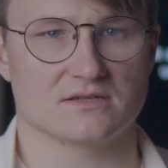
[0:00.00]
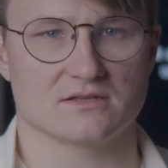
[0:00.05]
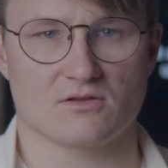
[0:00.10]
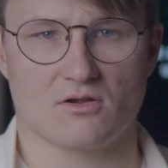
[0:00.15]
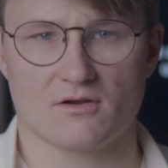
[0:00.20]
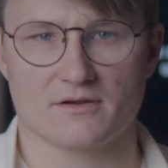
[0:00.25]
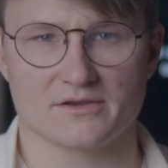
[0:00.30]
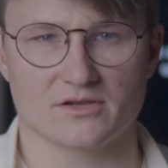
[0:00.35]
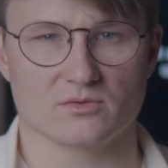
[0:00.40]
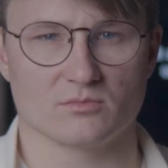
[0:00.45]

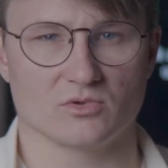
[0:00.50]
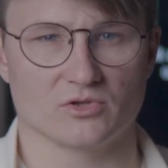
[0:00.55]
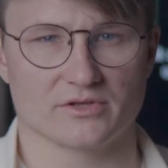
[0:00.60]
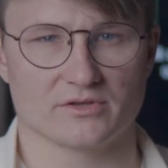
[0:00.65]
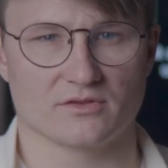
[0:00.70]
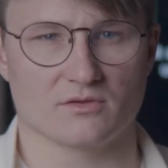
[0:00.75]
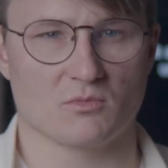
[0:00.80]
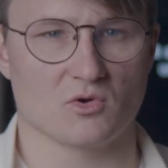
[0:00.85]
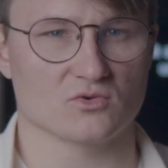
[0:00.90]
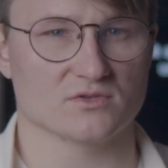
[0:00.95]

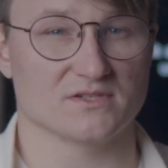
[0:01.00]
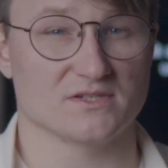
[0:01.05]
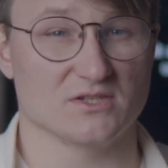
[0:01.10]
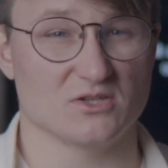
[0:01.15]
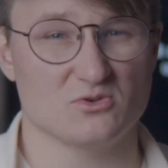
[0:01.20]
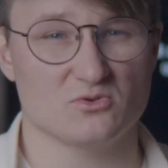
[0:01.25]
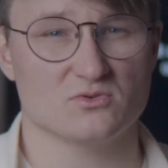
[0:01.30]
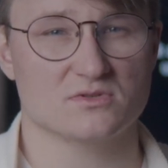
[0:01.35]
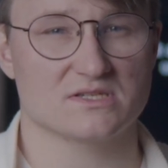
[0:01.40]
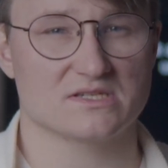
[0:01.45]
inarguably the most
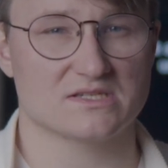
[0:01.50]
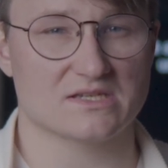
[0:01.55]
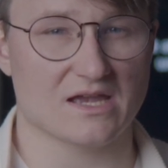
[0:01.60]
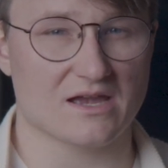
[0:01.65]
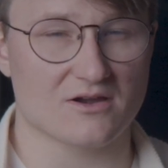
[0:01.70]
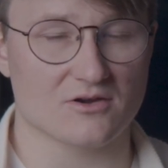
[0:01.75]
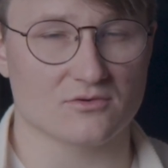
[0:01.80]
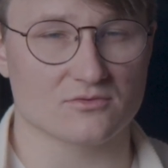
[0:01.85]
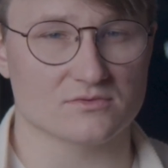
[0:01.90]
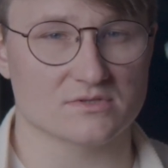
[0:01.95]
used
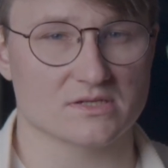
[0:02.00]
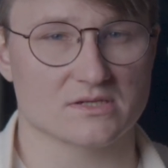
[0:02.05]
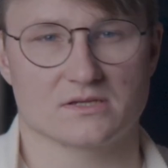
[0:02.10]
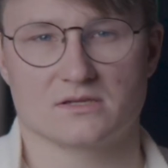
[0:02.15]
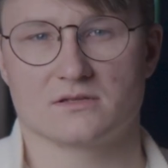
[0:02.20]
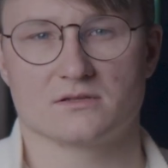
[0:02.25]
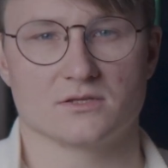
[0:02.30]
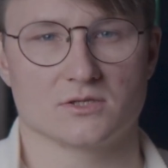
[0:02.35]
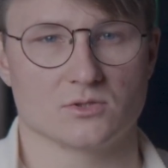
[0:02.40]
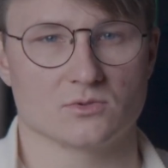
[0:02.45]
sound
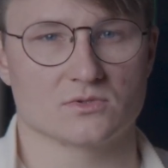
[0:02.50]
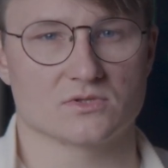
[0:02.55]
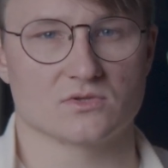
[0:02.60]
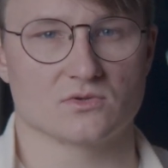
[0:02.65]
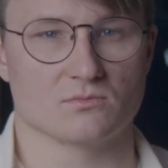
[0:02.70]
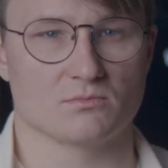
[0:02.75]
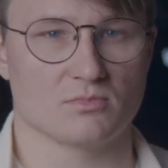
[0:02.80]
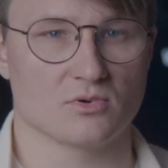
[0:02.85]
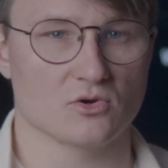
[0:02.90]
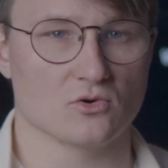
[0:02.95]
in
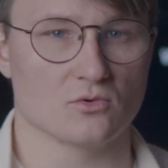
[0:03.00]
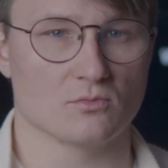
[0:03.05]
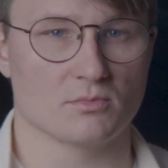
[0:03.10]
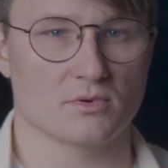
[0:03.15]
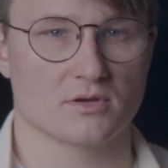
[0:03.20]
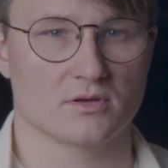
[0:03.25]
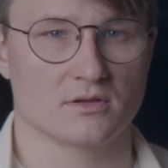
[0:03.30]
YouTube poop.